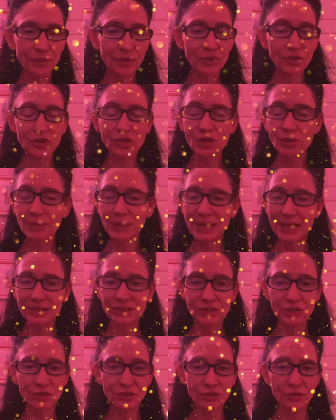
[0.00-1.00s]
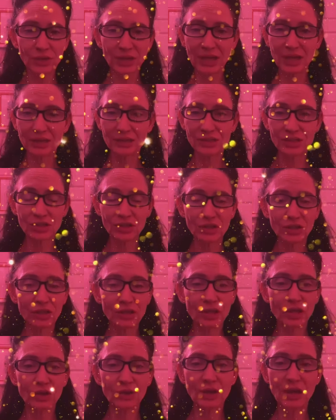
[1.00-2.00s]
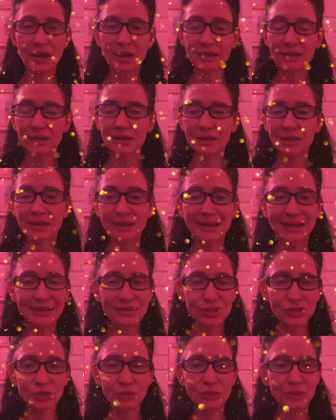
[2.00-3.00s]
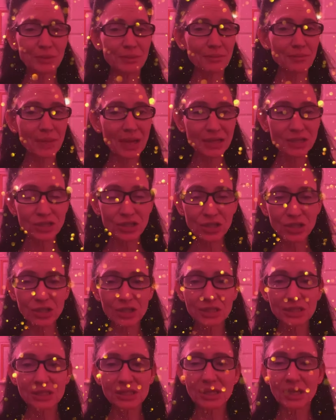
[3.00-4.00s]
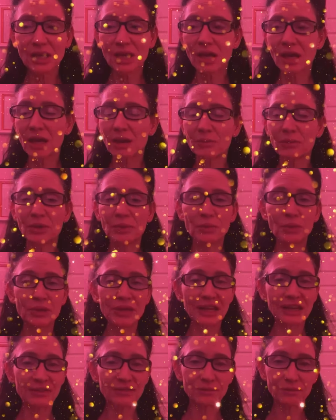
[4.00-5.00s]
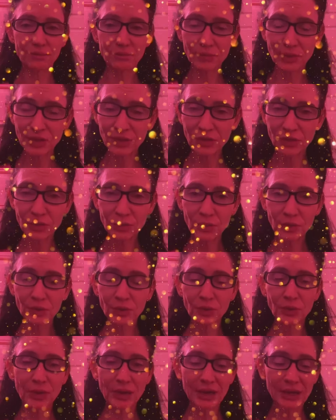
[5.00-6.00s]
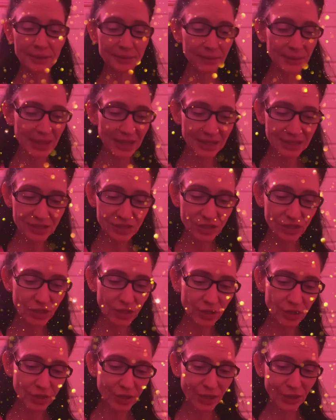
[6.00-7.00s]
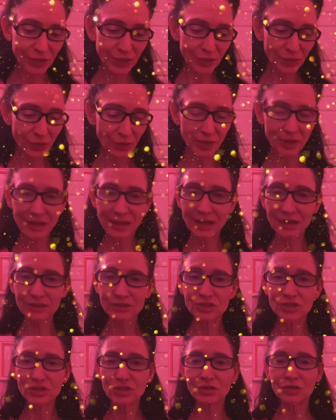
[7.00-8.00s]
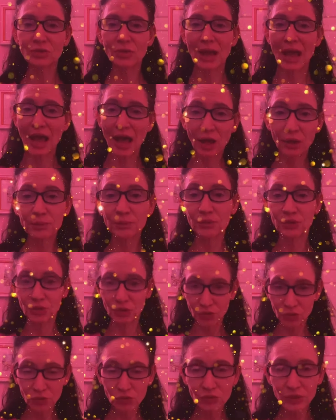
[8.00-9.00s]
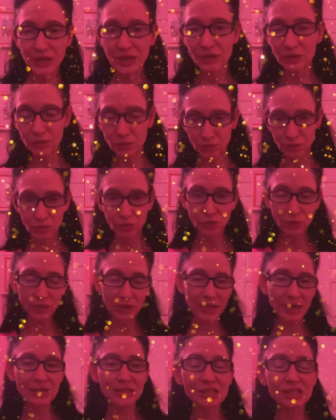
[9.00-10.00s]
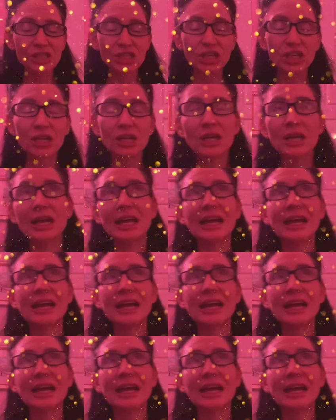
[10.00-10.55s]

Nobody has to go through cancer alone. I can connect you with mentors, people that have been through cancer, who are there to help you get through your cancer.